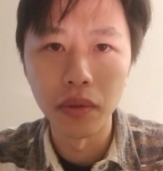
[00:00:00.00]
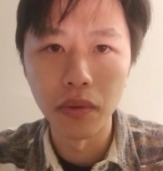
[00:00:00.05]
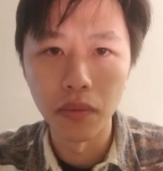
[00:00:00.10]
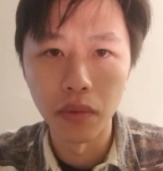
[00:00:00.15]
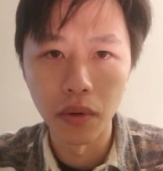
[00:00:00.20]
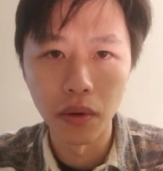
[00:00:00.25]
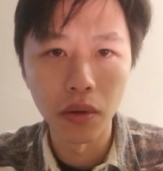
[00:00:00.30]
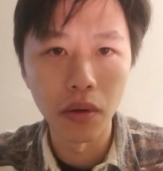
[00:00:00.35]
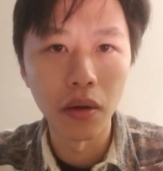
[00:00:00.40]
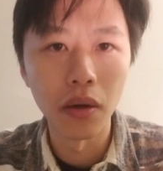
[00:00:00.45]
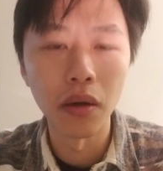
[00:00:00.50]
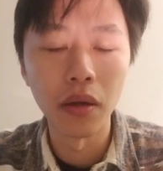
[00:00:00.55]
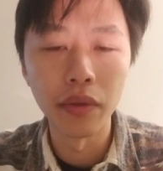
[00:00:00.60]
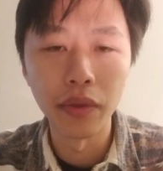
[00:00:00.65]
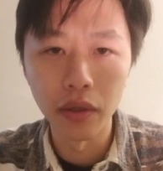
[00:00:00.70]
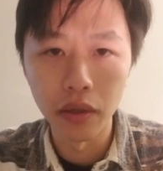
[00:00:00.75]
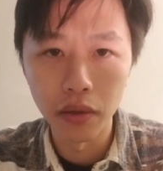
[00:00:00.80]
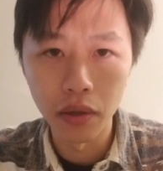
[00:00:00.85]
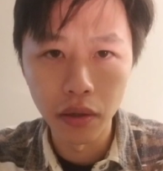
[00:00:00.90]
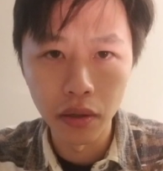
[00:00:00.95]
We're
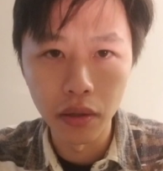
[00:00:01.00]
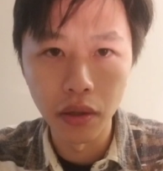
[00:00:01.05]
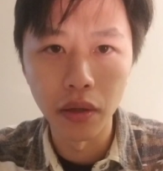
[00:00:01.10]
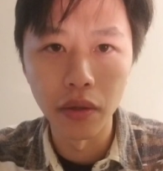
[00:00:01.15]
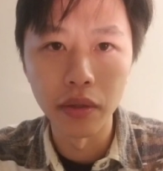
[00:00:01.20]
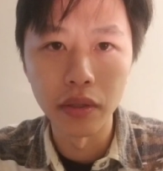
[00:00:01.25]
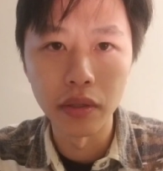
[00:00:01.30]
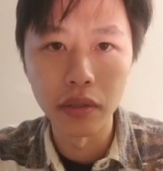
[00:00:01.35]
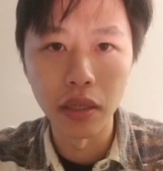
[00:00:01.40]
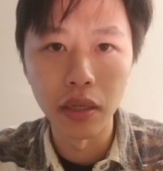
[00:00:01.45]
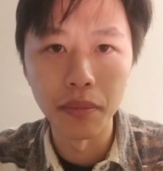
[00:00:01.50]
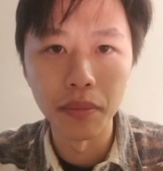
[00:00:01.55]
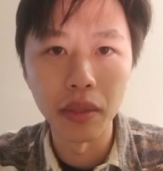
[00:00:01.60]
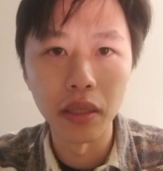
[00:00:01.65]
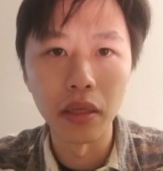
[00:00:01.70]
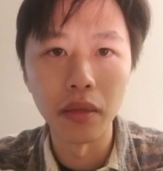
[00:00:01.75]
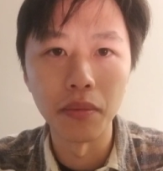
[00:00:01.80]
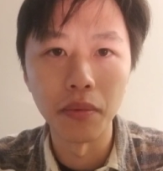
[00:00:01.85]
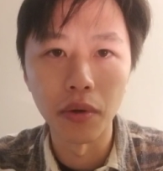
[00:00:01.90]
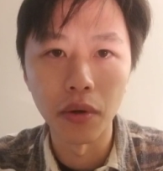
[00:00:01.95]
all on the same
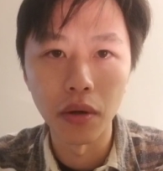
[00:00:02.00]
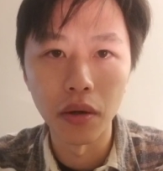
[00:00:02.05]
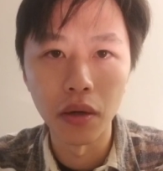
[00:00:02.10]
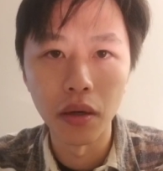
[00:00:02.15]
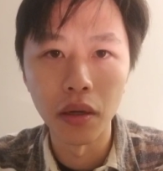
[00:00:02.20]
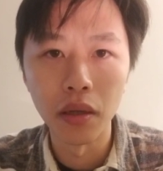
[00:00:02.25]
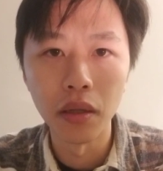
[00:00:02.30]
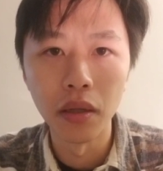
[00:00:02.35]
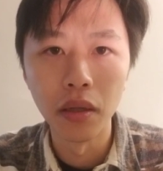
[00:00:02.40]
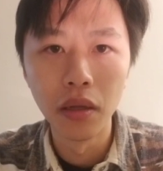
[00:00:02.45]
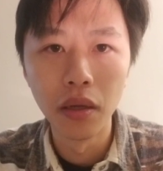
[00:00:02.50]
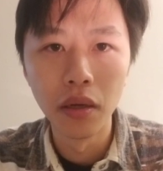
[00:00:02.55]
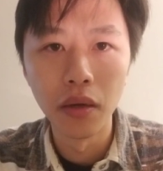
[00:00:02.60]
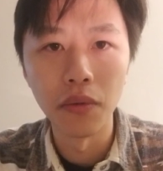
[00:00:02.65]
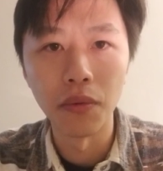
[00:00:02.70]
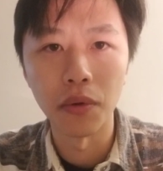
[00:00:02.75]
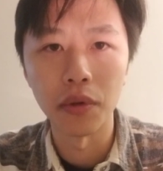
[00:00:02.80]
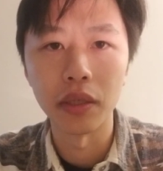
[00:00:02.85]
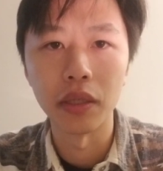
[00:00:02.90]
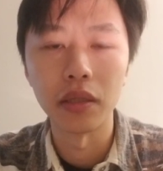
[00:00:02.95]
team. We're all
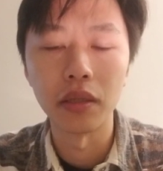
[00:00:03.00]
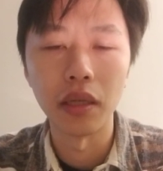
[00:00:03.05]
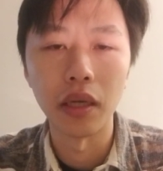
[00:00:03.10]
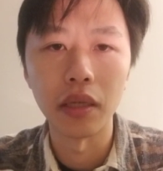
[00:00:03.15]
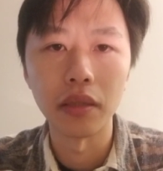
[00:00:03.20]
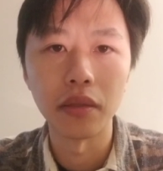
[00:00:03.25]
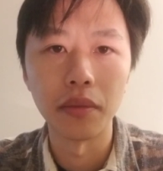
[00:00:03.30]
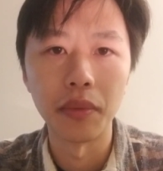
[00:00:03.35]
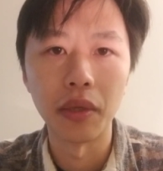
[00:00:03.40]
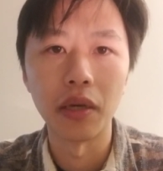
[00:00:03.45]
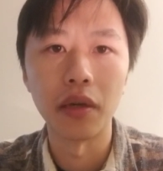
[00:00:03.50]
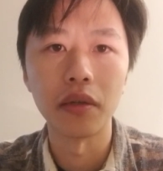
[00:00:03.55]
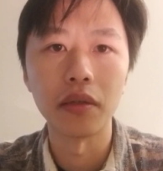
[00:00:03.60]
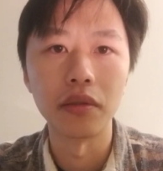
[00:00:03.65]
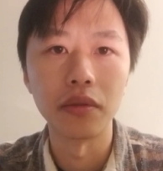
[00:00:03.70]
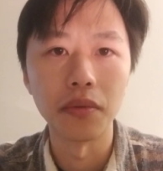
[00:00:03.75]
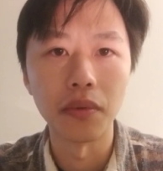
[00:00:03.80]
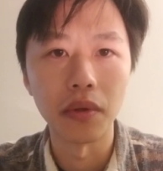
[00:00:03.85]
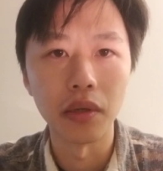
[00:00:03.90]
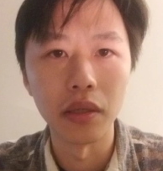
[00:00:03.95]
working class
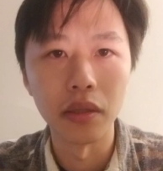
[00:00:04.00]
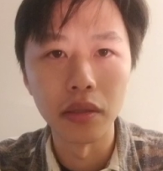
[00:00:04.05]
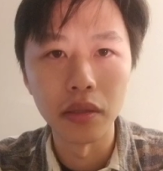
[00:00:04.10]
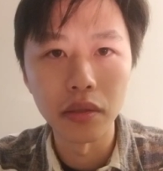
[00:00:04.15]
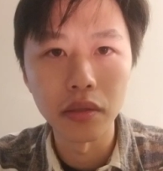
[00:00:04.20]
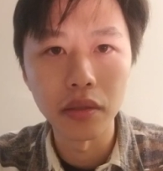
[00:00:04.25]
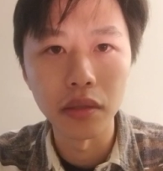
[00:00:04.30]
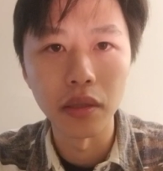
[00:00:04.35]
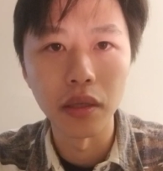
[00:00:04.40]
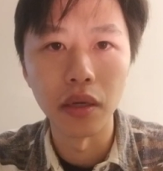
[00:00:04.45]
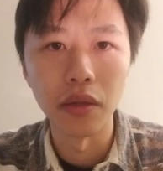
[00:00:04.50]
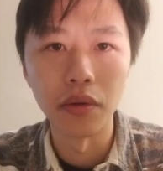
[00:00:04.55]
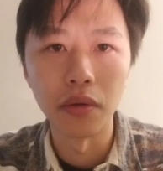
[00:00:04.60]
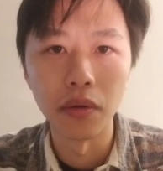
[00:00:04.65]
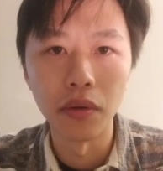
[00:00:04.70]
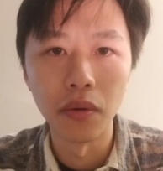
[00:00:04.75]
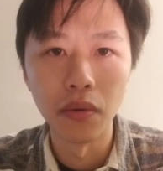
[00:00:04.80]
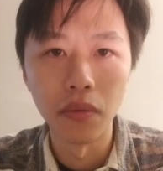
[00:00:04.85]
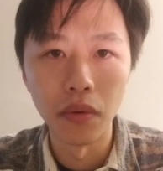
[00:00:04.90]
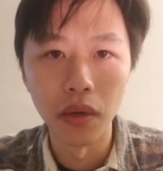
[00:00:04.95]
Americans. We're in this
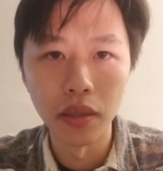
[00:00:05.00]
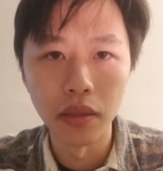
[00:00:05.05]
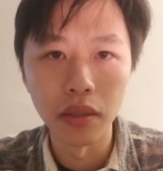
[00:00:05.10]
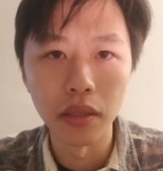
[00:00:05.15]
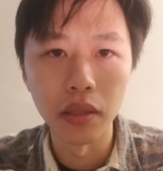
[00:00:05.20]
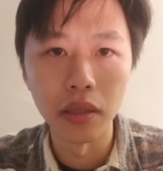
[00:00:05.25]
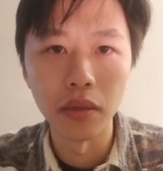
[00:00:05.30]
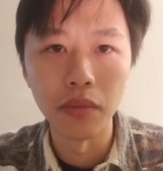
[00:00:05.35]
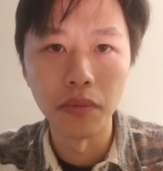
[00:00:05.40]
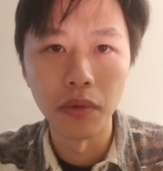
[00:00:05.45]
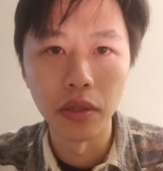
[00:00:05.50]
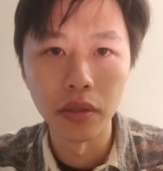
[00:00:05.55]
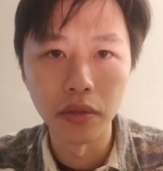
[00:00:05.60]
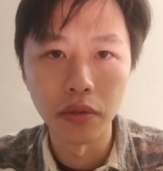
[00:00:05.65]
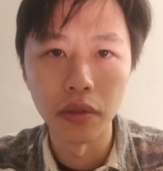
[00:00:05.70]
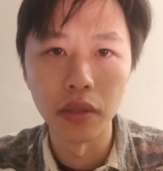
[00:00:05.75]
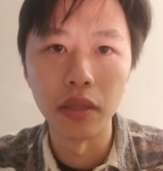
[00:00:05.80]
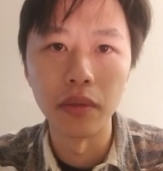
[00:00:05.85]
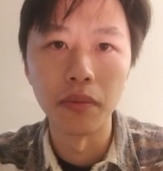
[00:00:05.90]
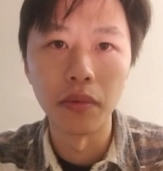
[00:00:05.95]
together. One team, one
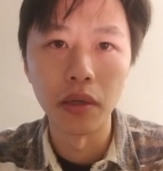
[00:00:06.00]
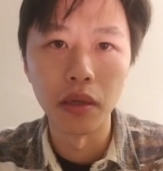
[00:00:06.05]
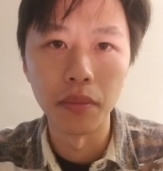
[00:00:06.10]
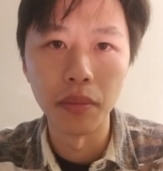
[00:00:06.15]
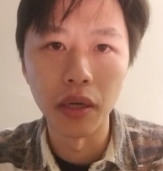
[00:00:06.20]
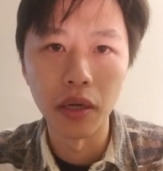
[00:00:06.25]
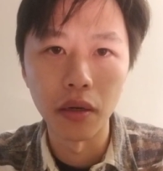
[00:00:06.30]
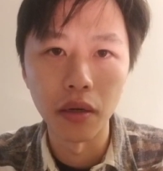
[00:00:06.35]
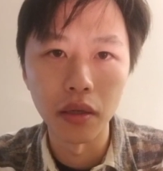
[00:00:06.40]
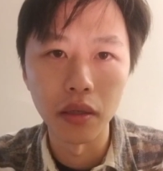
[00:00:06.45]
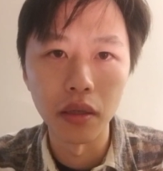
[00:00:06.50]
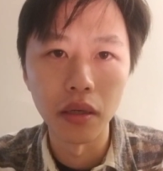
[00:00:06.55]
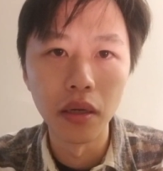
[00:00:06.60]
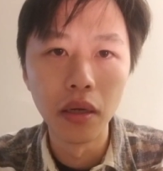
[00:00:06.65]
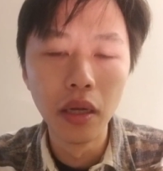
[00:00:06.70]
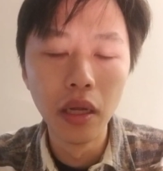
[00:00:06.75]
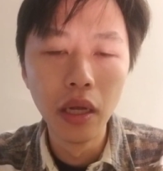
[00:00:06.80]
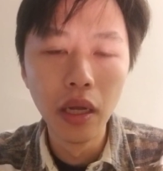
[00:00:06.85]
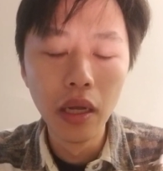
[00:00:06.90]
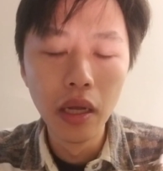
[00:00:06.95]
dream, one America.
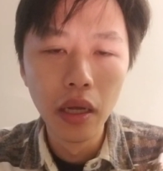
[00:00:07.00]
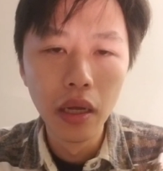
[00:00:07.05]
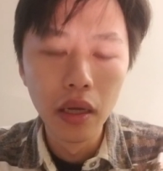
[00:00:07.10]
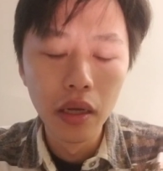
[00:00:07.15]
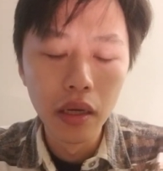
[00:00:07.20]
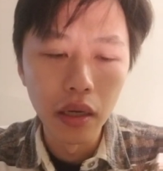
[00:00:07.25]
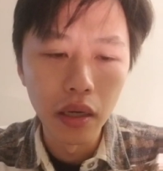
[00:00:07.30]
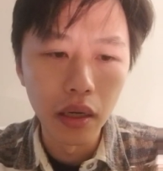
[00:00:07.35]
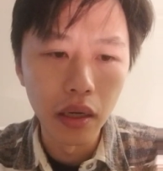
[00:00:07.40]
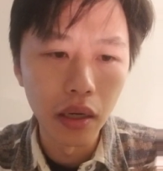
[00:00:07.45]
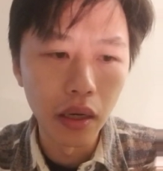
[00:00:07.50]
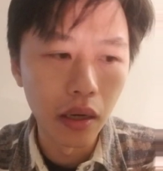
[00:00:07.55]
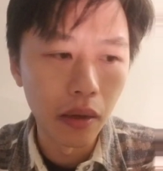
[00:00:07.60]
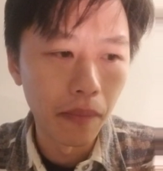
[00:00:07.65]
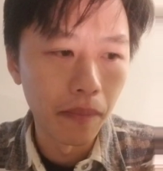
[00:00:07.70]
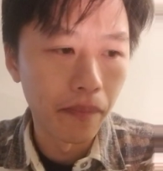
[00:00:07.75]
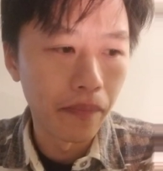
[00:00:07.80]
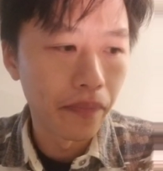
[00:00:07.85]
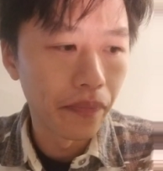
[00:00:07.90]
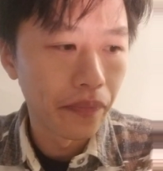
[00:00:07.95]
Um,